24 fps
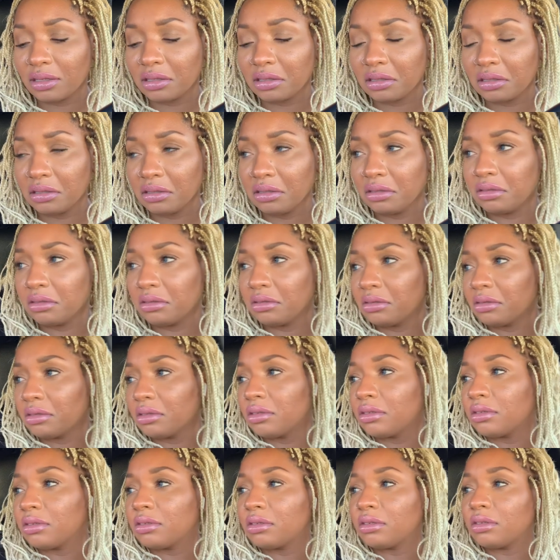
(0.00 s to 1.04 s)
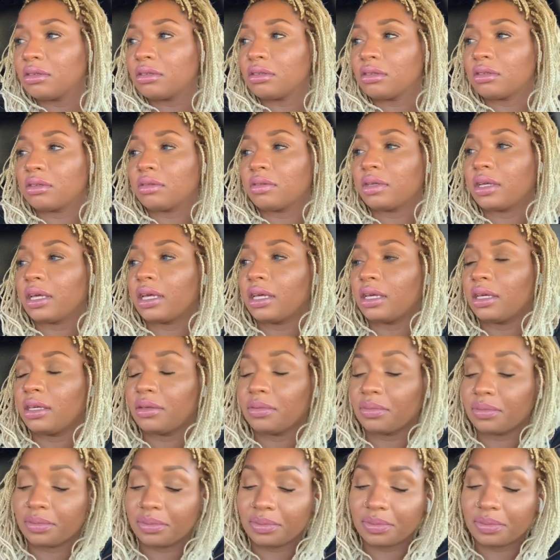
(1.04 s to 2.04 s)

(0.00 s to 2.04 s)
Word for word: Ooh, okay.